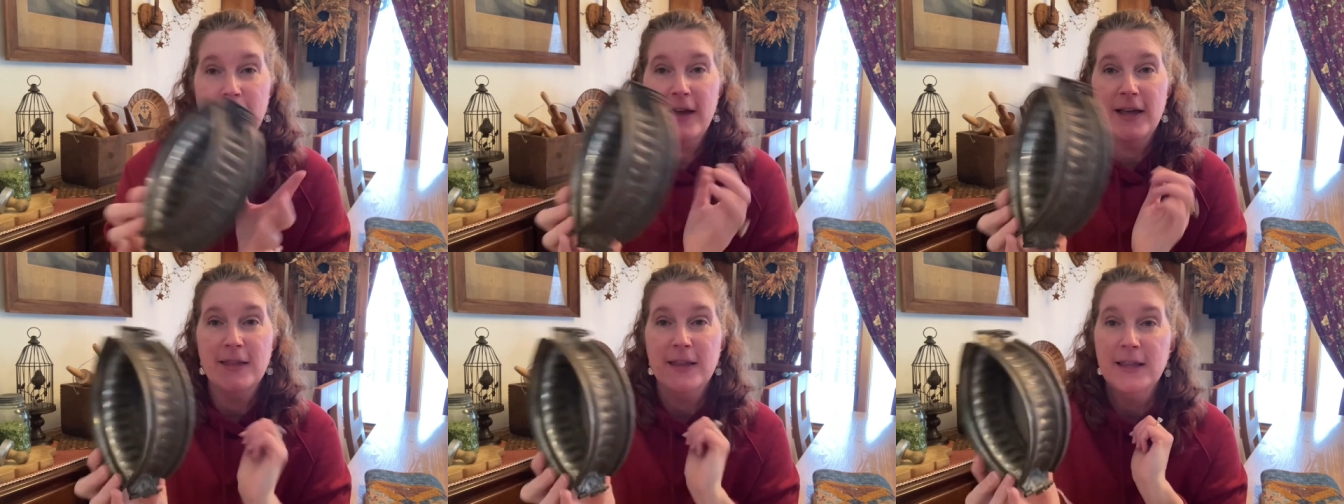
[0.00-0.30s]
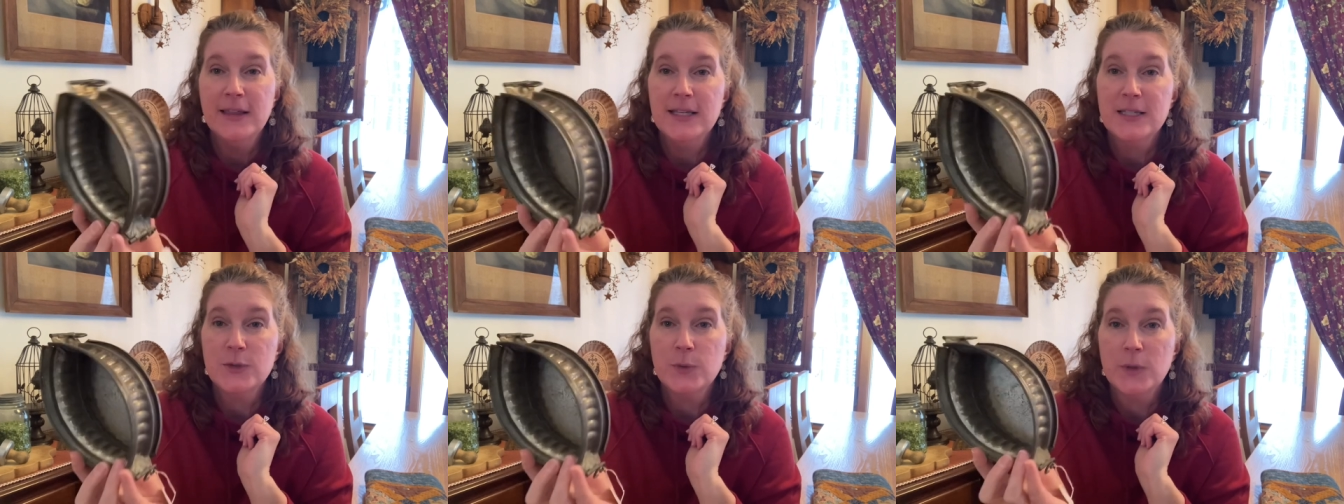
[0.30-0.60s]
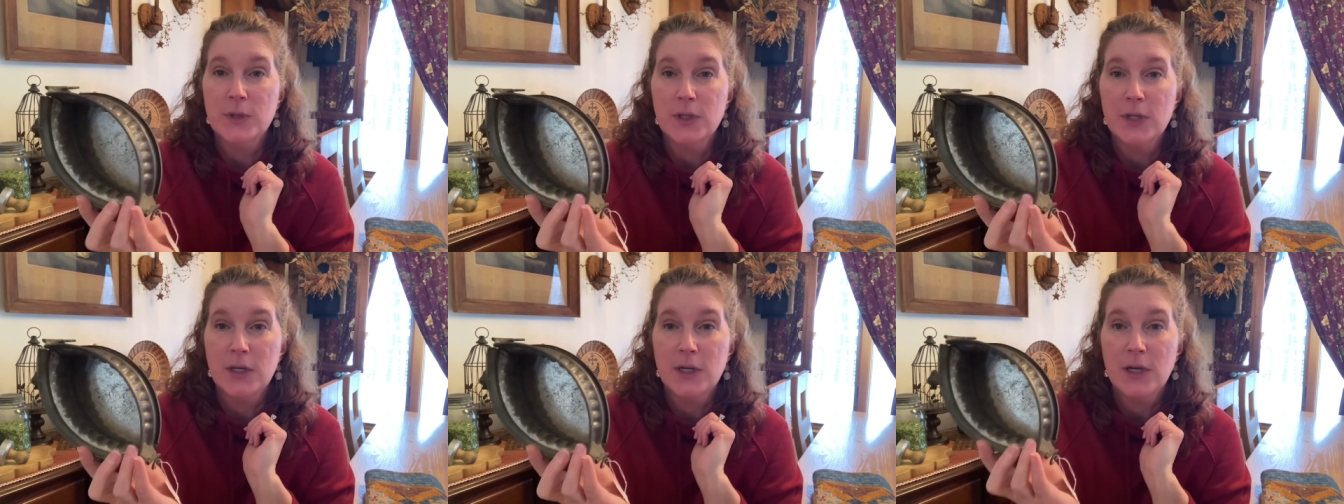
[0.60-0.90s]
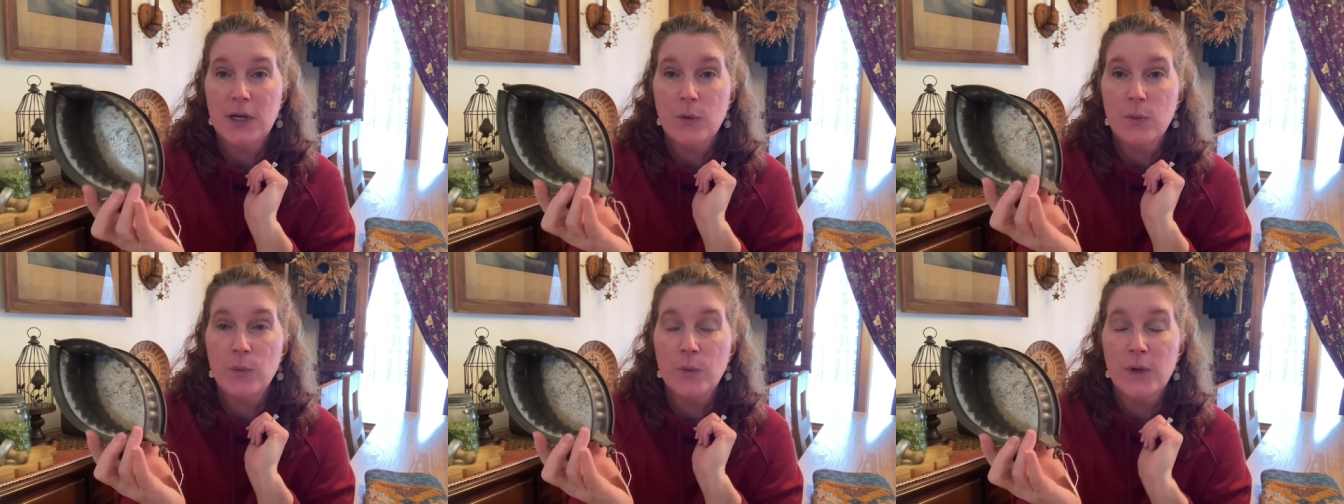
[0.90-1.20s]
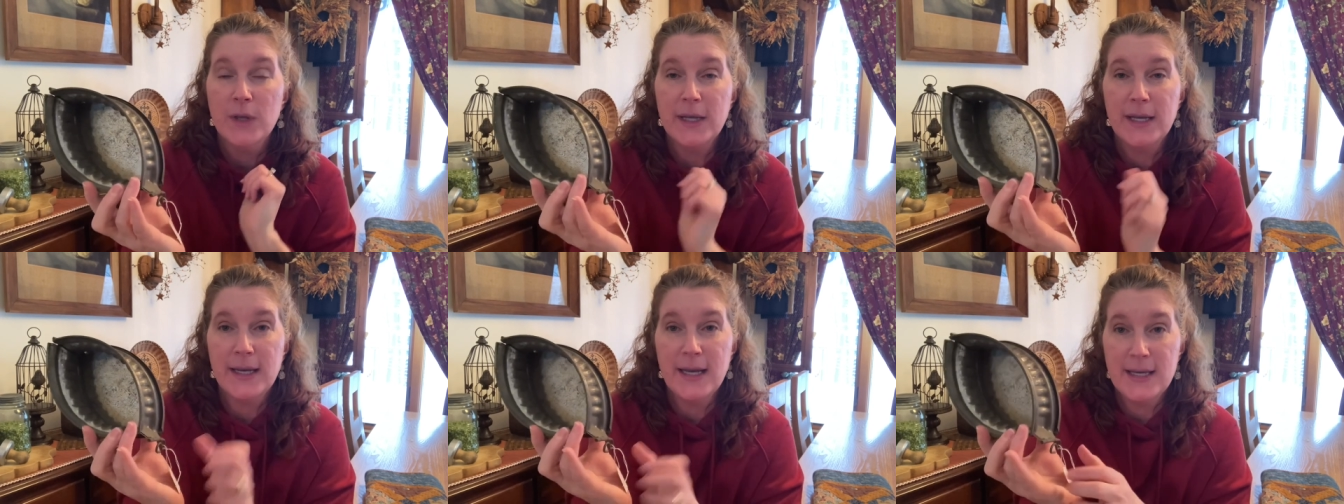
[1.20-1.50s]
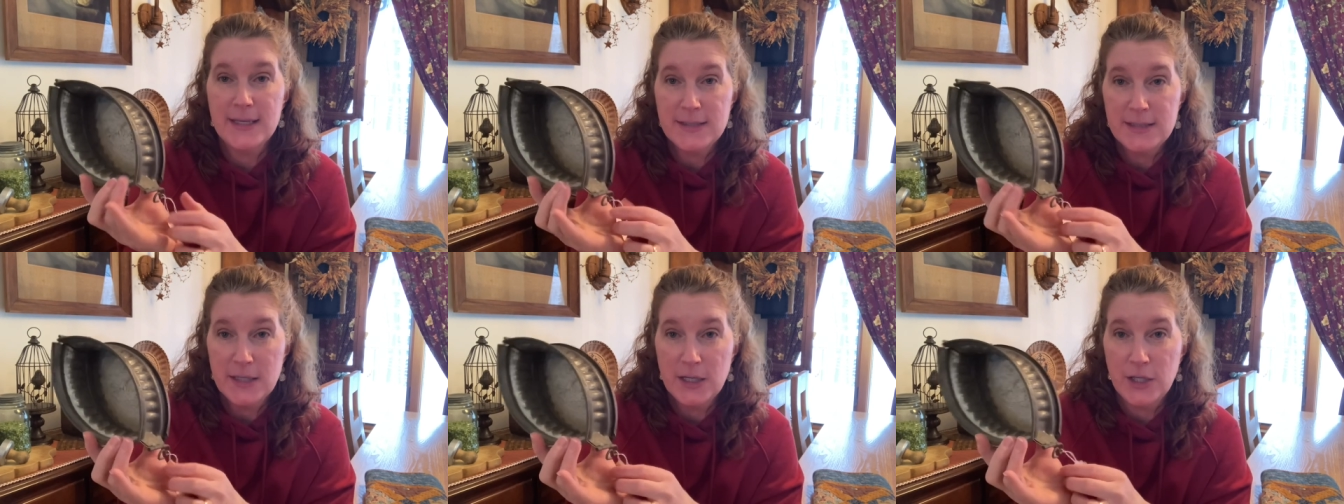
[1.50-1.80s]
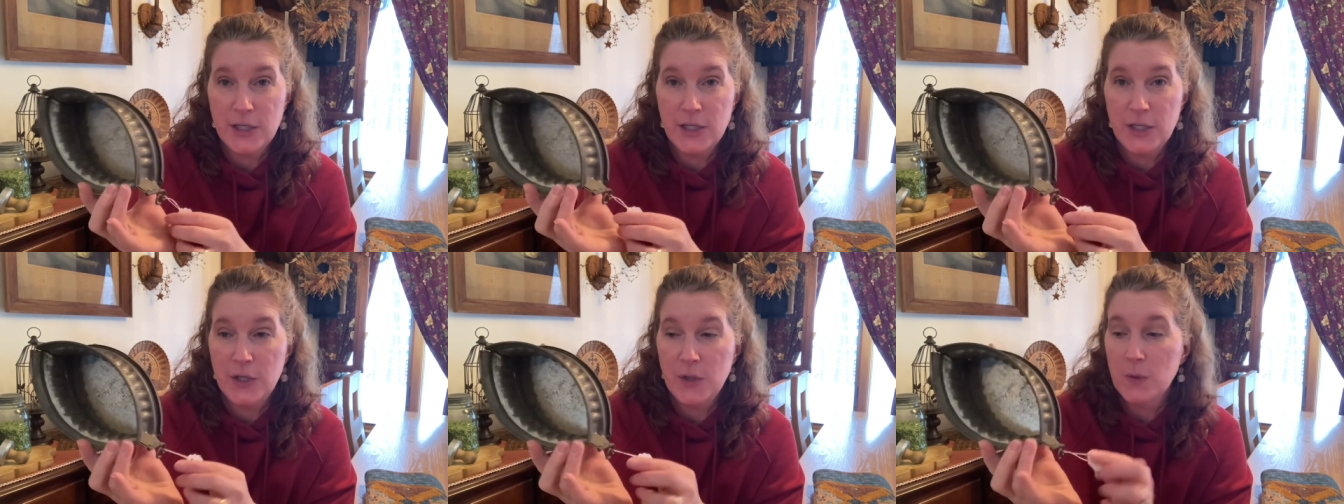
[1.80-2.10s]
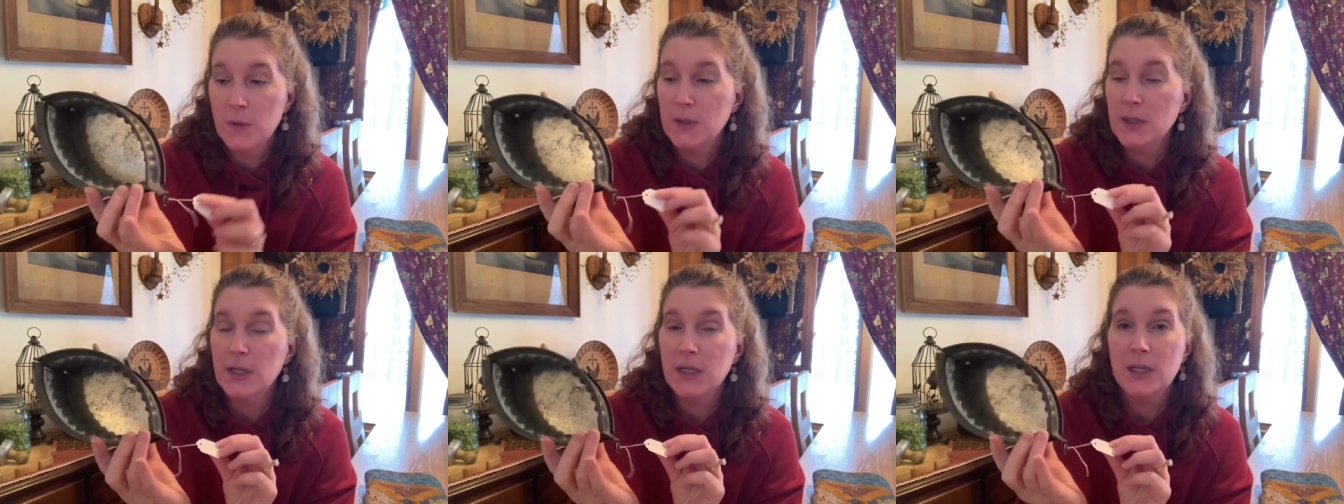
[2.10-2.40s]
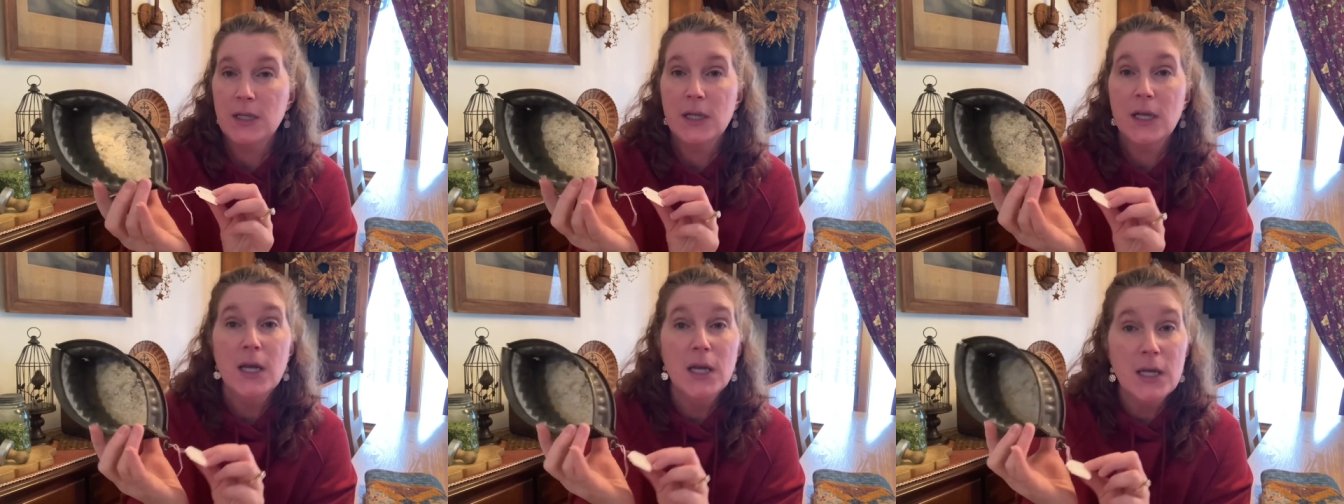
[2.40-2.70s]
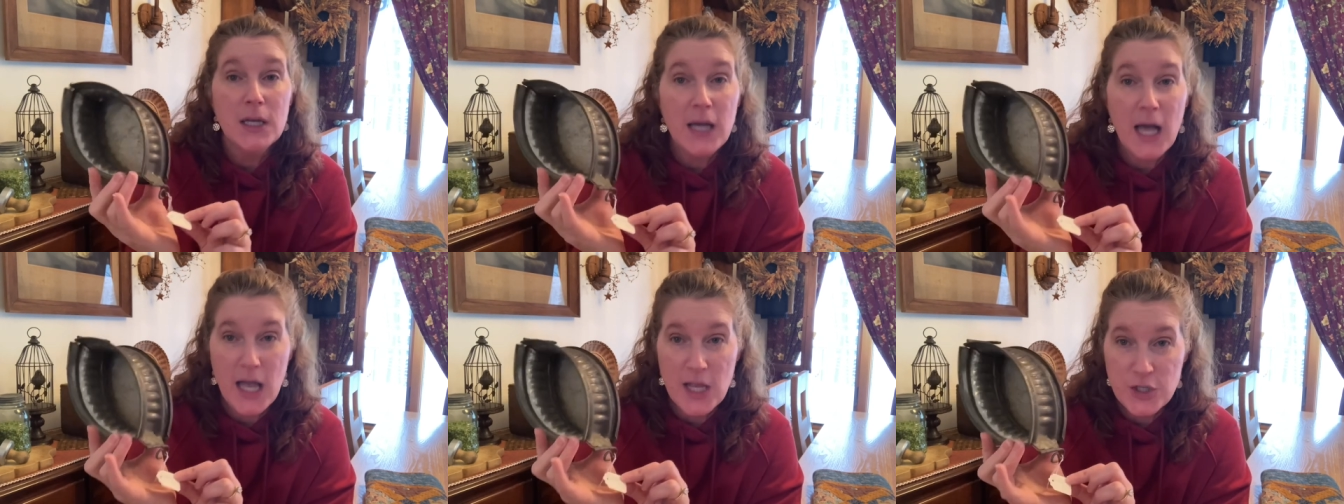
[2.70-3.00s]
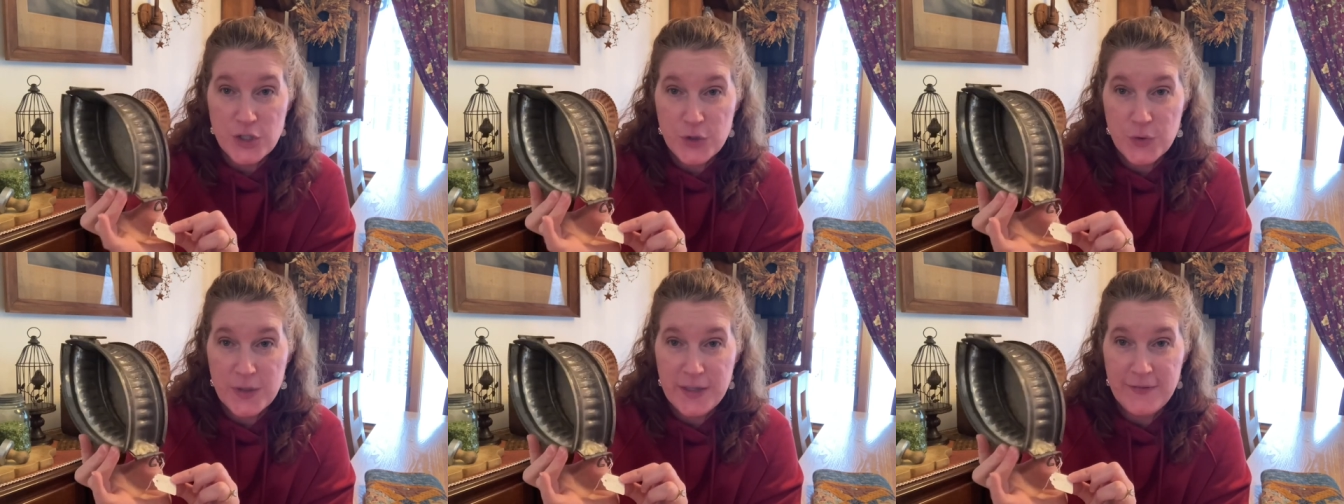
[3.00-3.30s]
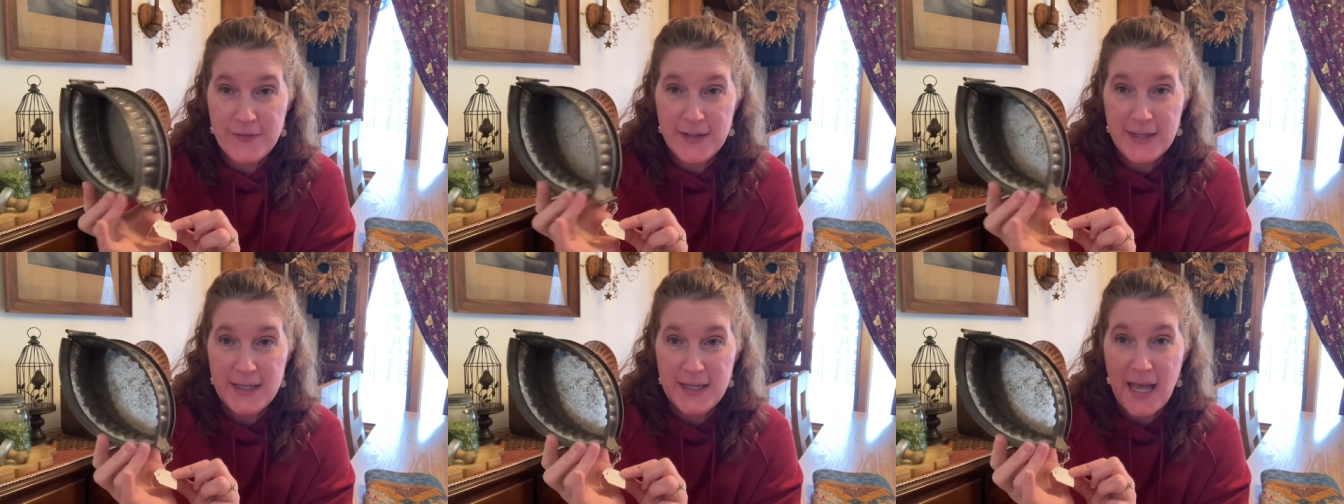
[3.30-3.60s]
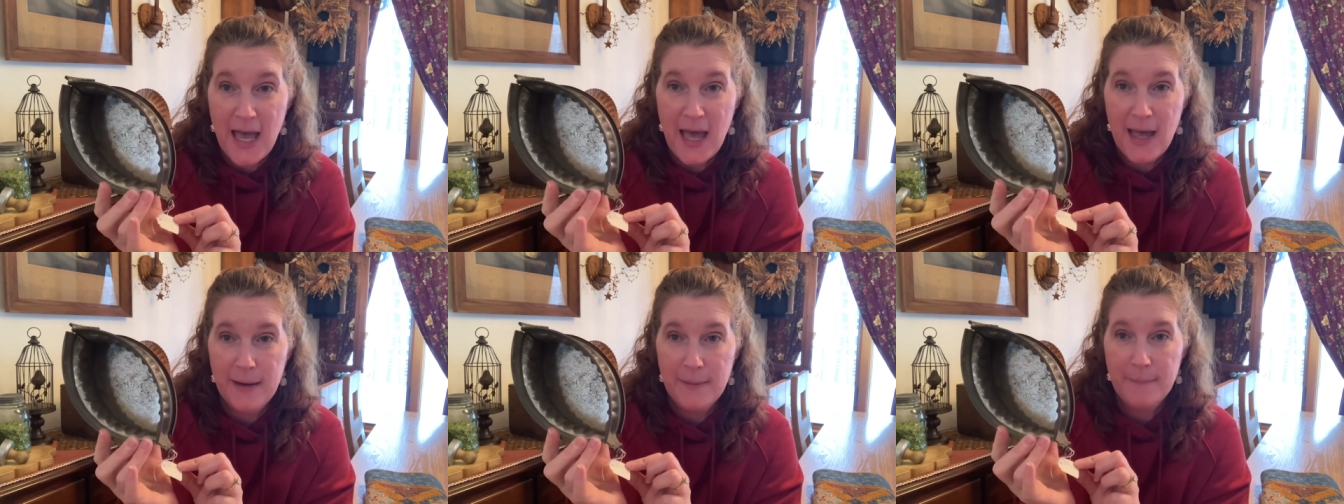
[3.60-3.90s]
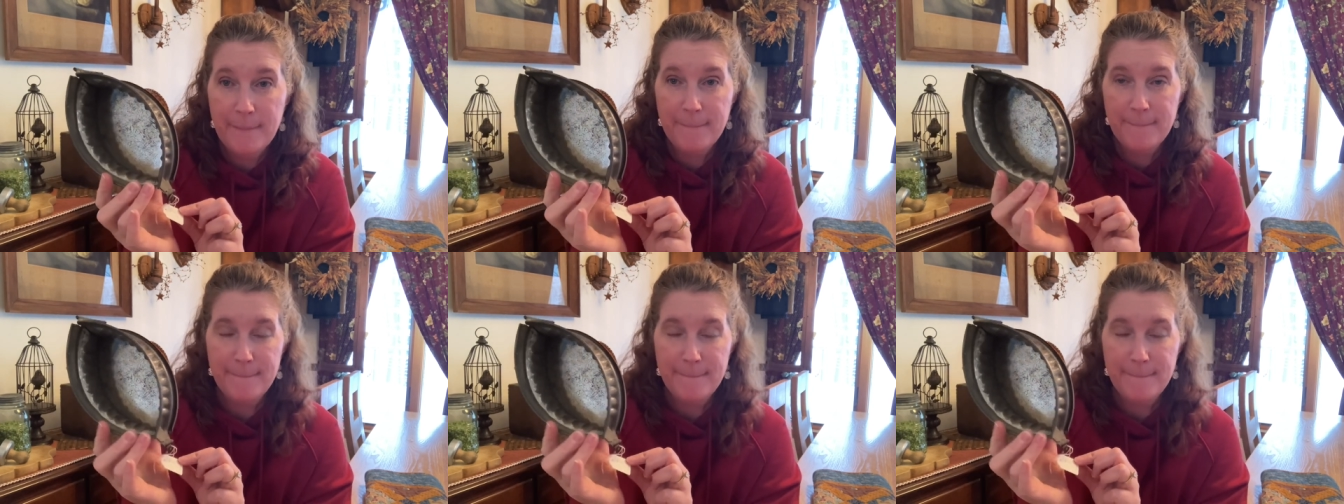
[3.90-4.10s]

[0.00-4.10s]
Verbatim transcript: I think this would look really nice in a cute little country vignette.